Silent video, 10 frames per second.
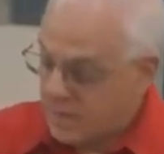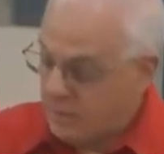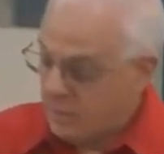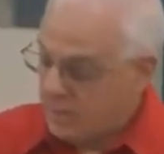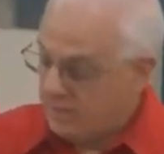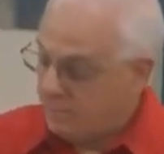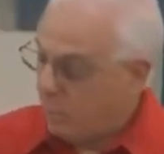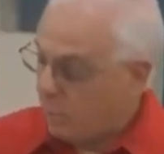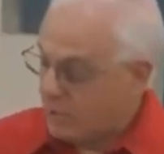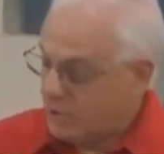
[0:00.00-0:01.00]
he would
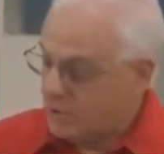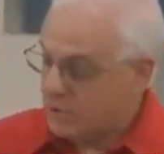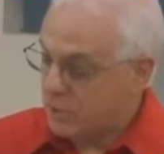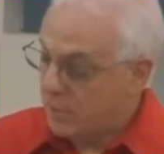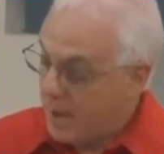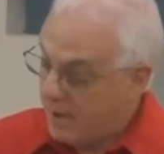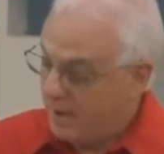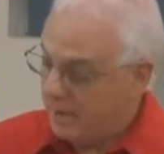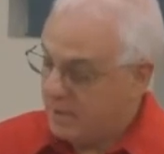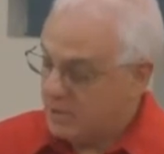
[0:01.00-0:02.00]
give portions to
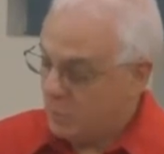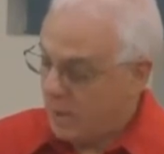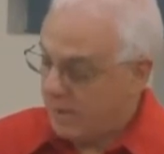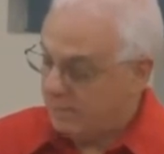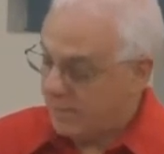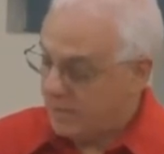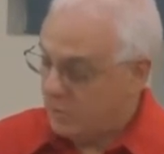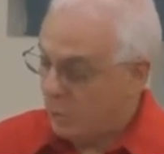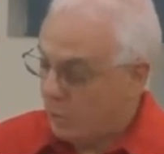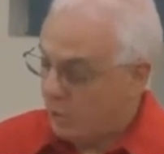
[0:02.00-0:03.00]
Peninnah, his wife,
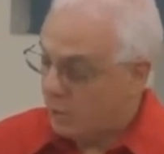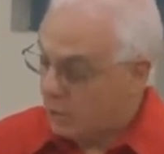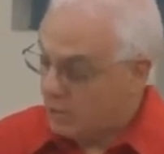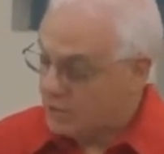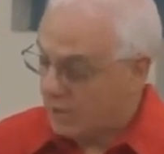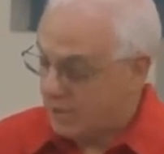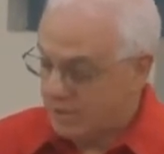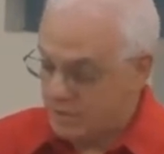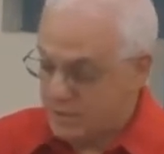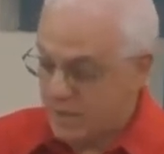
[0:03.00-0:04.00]
and to all her
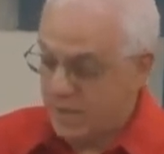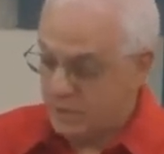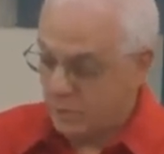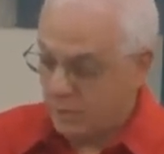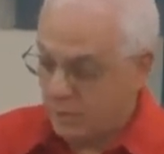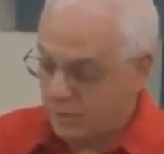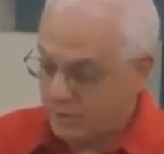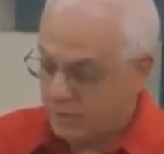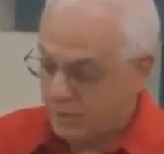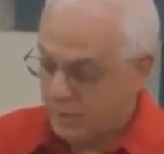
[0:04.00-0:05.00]
sons and
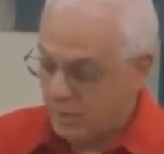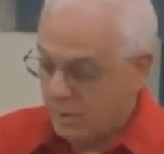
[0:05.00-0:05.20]
daughters.